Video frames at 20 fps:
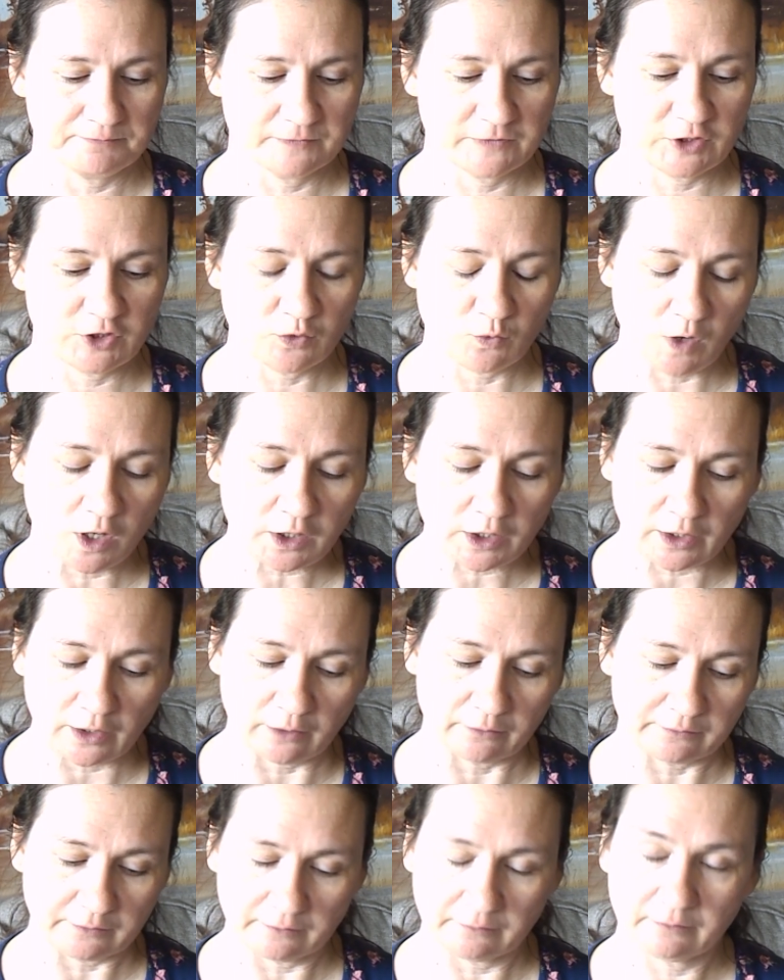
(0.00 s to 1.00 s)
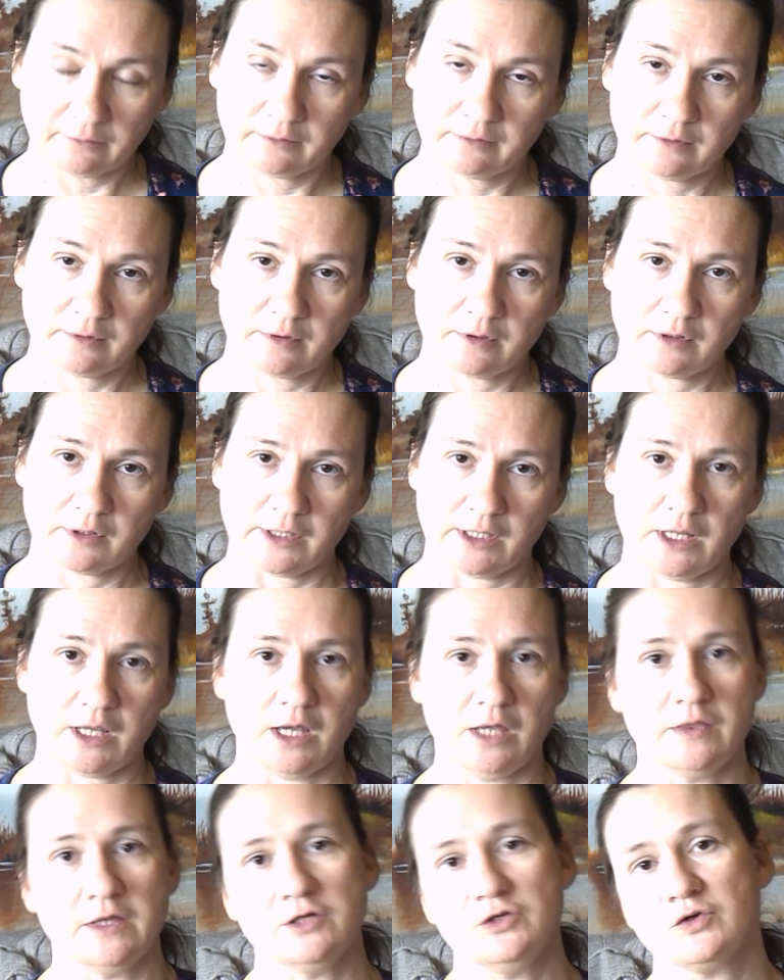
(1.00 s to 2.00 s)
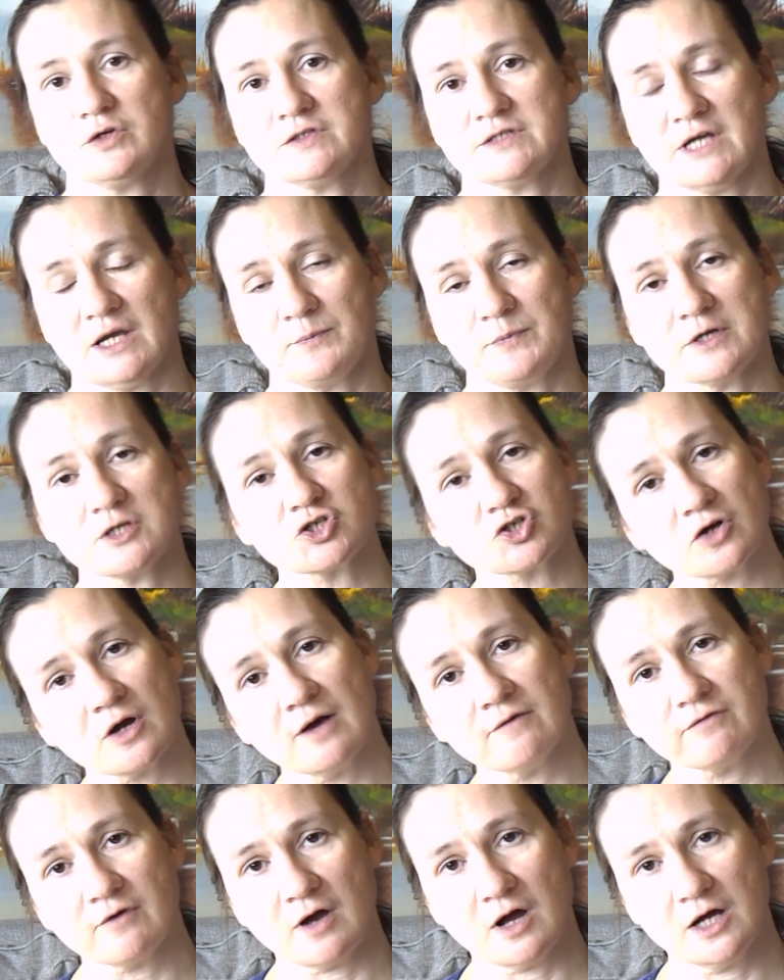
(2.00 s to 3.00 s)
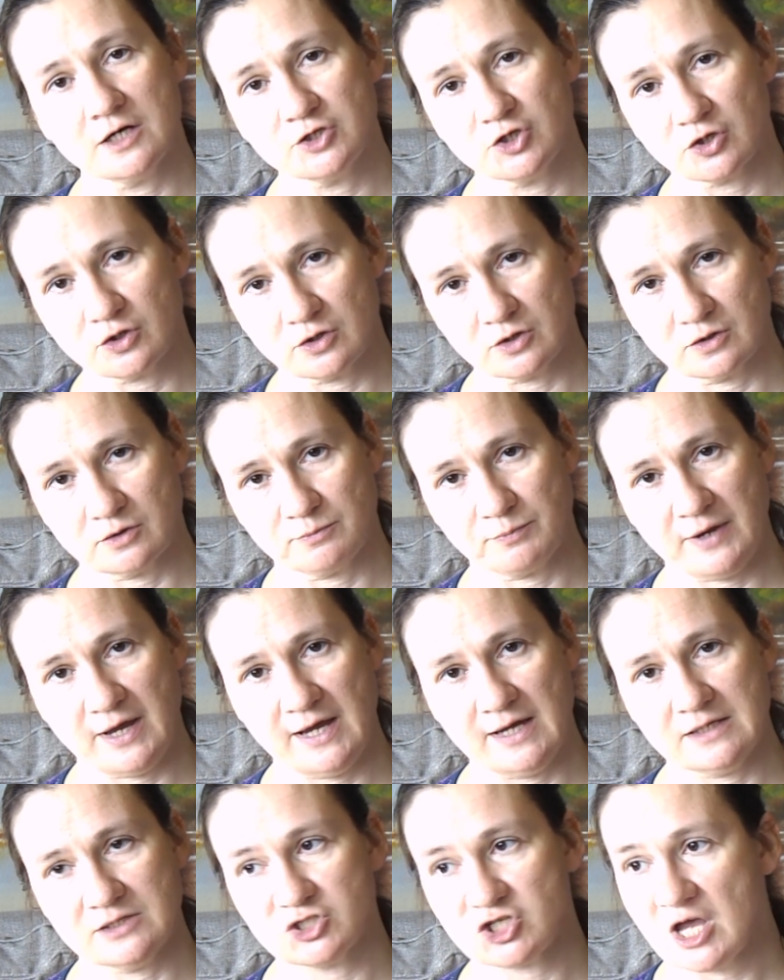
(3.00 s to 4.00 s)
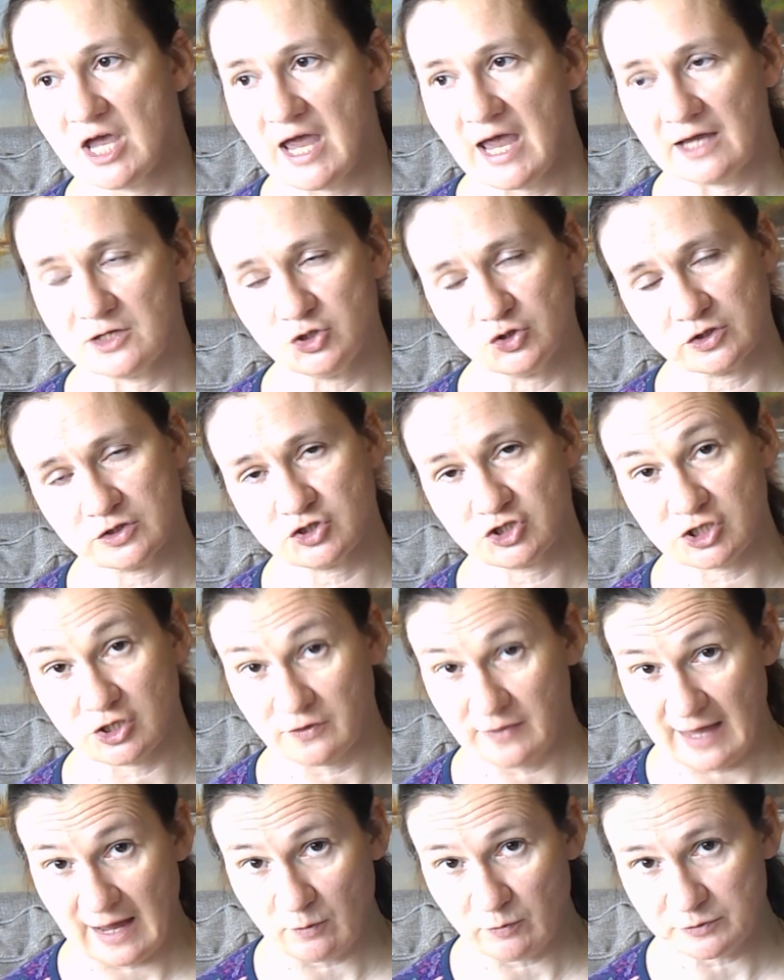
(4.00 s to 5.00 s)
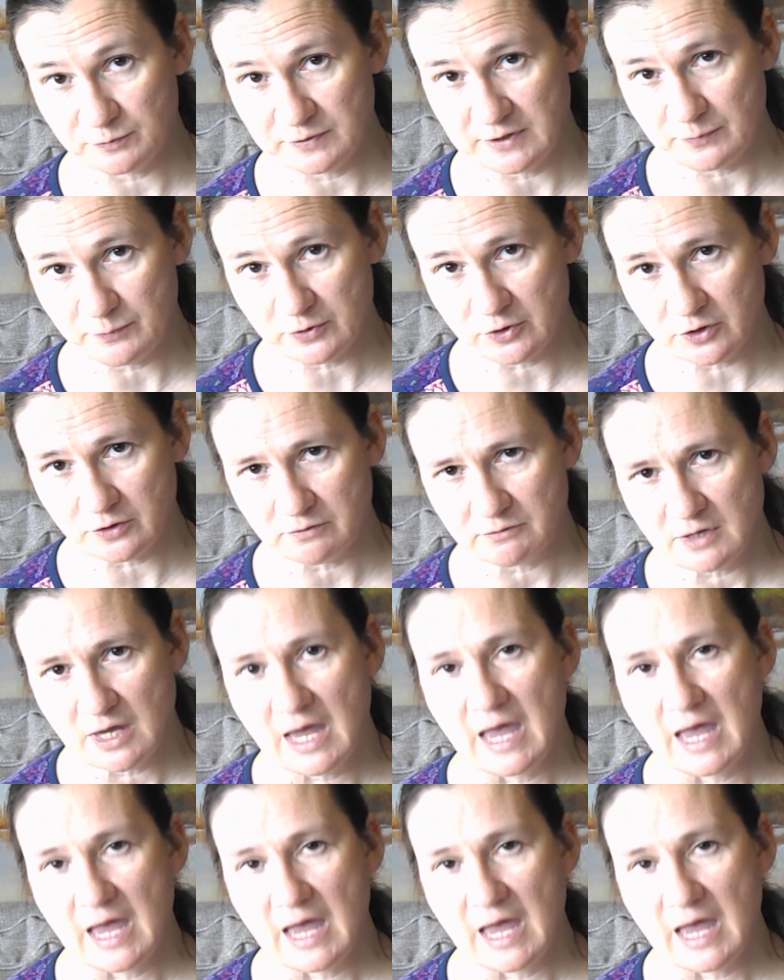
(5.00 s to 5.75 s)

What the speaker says: QR code that you can take a picture of on your page, and you can share that with people.